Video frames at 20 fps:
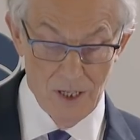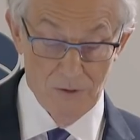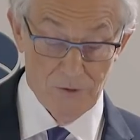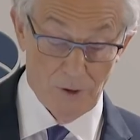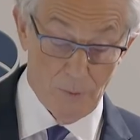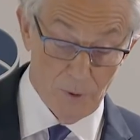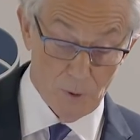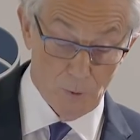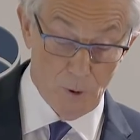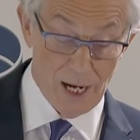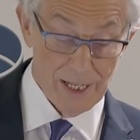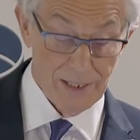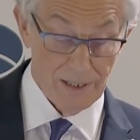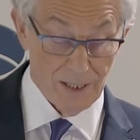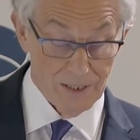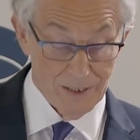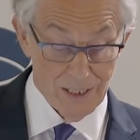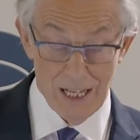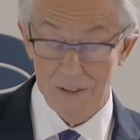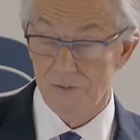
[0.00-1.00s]
from the right
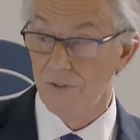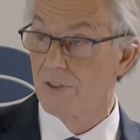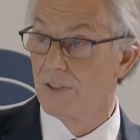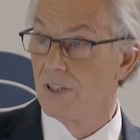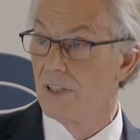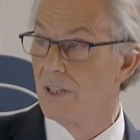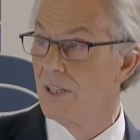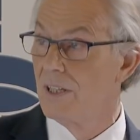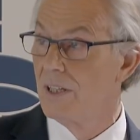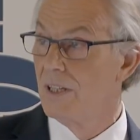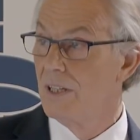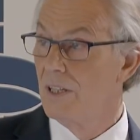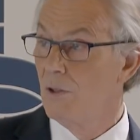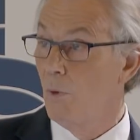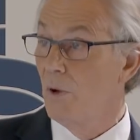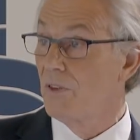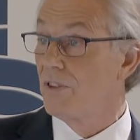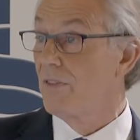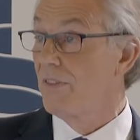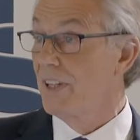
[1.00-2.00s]
and left who
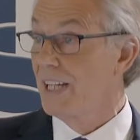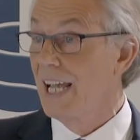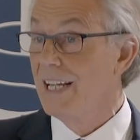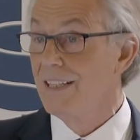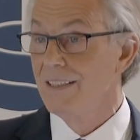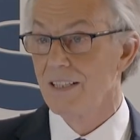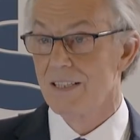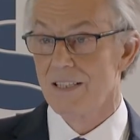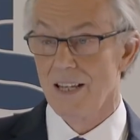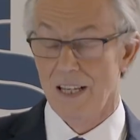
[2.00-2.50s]
want to vacate the